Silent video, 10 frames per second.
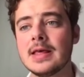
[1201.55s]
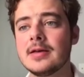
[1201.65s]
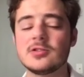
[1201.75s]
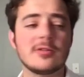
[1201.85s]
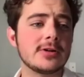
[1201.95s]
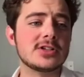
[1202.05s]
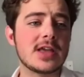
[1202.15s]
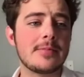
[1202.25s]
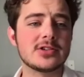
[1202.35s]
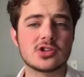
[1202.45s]
So first
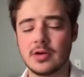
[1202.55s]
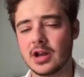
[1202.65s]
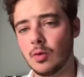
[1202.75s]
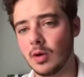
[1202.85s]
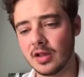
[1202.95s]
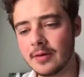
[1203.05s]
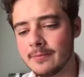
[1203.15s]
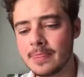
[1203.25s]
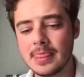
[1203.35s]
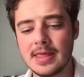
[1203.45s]
step is creating a wallet.
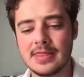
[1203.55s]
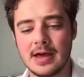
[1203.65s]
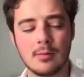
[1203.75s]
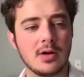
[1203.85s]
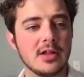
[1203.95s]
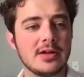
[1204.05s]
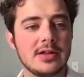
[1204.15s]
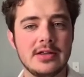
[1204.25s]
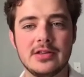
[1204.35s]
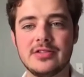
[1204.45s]
That wallet
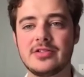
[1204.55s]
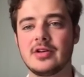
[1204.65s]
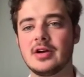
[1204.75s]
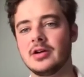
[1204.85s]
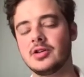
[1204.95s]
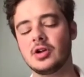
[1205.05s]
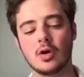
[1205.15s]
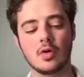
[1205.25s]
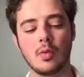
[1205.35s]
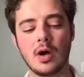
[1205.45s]
is, you can go
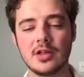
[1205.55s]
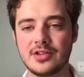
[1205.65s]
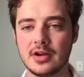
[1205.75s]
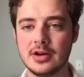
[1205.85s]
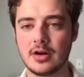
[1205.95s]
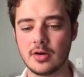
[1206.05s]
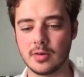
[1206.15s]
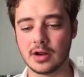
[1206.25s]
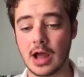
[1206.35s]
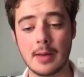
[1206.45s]
to
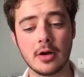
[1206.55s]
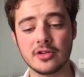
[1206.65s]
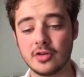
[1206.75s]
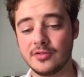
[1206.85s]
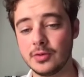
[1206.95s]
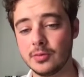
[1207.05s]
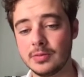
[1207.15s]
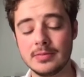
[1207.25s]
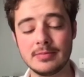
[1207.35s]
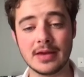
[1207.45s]
wallet.near.org. I'm also, if you
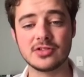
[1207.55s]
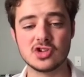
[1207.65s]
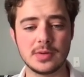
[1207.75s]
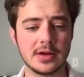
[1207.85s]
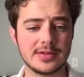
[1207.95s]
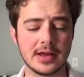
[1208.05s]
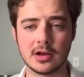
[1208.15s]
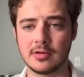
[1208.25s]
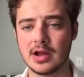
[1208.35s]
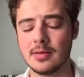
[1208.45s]
message me on
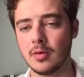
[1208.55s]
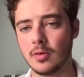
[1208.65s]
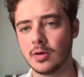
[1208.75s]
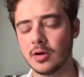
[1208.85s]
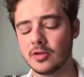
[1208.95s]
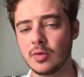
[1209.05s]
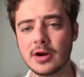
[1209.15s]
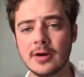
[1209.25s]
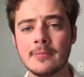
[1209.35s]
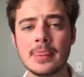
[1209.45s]
Telegram or
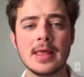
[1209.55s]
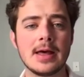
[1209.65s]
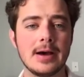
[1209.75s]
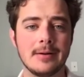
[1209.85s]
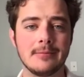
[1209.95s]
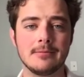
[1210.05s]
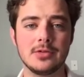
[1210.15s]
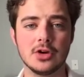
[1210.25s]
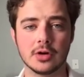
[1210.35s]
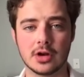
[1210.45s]
Twitter,
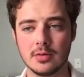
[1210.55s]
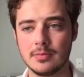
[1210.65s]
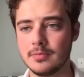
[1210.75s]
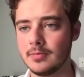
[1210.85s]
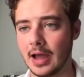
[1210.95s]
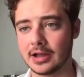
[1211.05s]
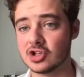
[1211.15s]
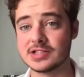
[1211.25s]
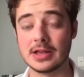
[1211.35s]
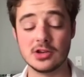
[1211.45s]
I could
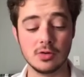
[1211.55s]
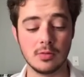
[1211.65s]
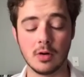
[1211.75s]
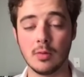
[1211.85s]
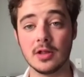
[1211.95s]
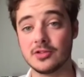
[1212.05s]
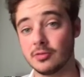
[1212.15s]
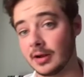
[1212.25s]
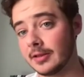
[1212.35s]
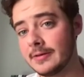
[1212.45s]
just send you a wallet
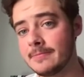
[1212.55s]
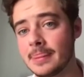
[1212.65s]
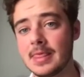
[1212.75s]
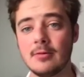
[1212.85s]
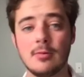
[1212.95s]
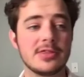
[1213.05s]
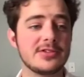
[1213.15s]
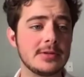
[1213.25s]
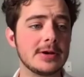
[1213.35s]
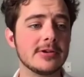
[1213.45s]
directly with
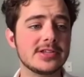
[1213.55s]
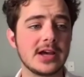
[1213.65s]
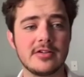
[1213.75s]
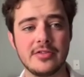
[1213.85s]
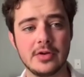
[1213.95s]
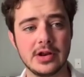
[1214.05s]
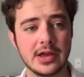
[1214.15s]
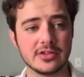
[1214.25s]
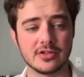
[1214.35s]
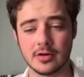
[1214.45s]
some Near inside for you to
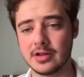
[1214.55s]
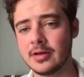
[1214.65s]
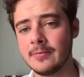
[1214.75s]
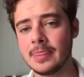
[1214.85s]
get started.